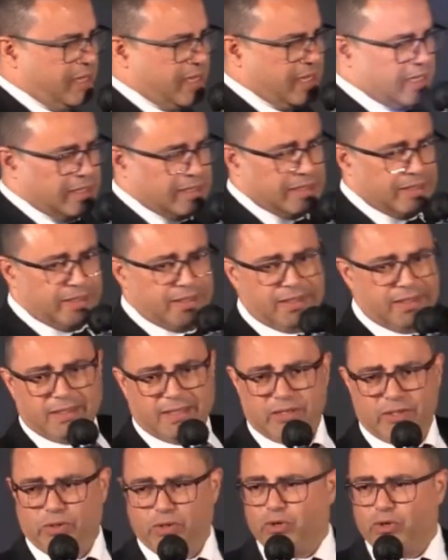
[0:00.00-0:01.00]
And
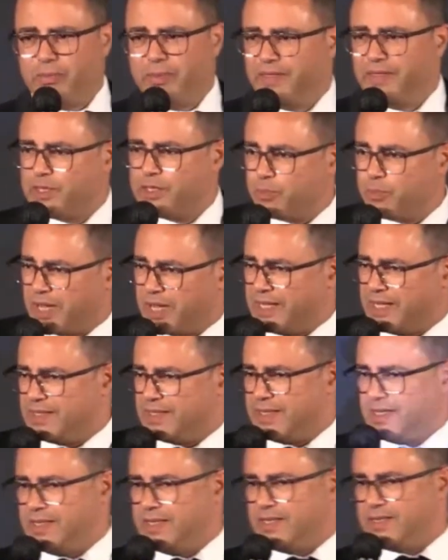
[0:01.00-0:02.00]
as you know, this prize
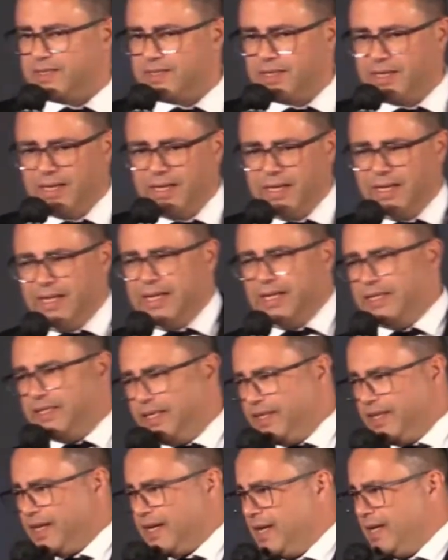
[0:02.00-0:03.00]
is
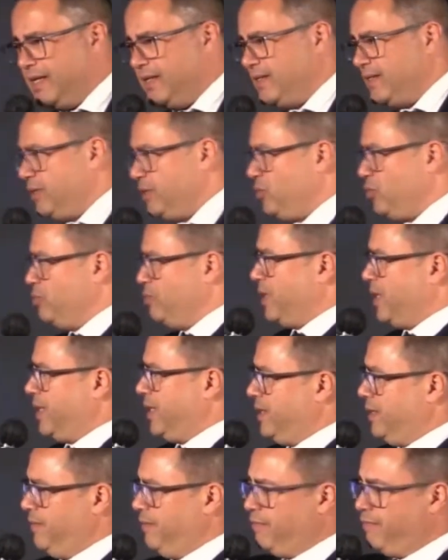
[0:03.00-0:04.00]
dedicated to
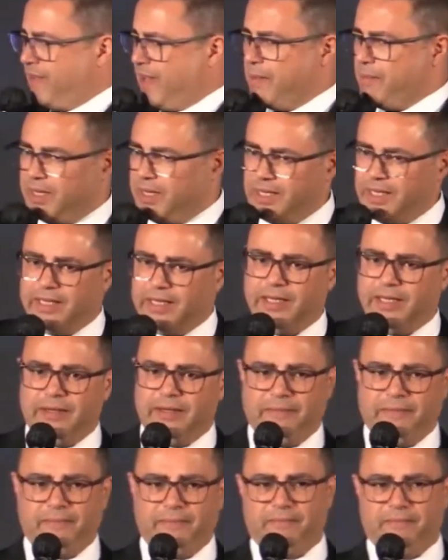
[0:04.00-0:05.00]
my family
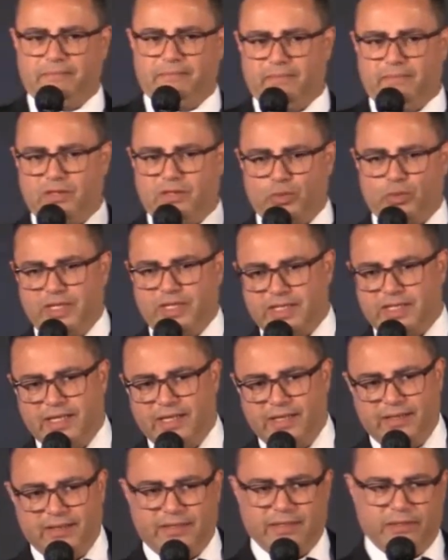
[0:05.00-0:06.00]
in
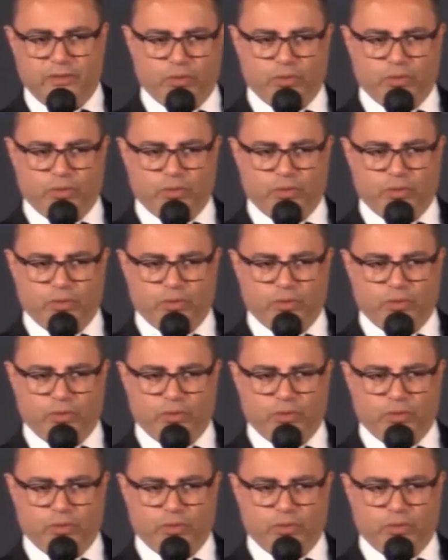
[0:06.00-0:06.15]
Switzerland, in